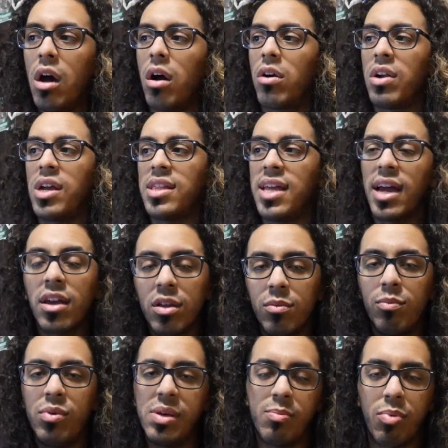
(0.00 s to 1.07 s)
All right, that
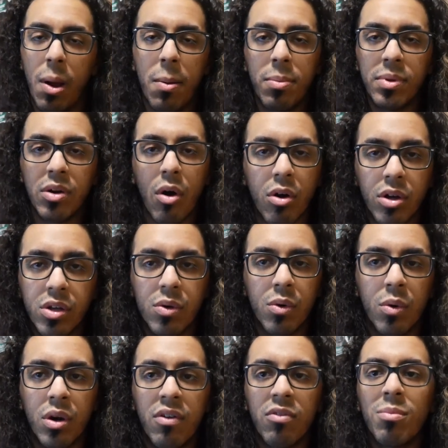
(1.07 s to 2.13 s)
could be probably argued
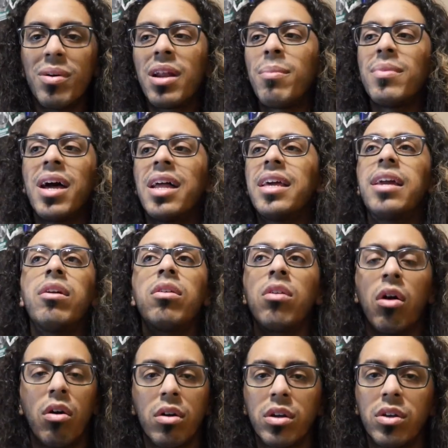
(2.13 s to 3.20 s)
or whatever, but I'm not here to
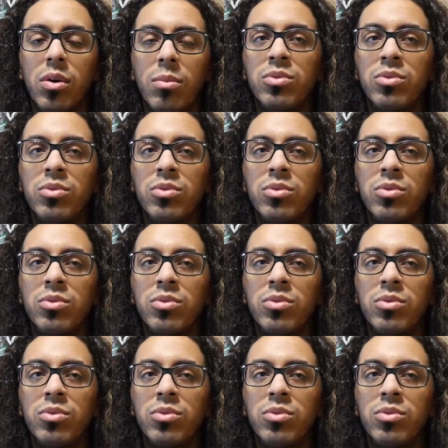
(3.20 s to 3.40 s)
argue.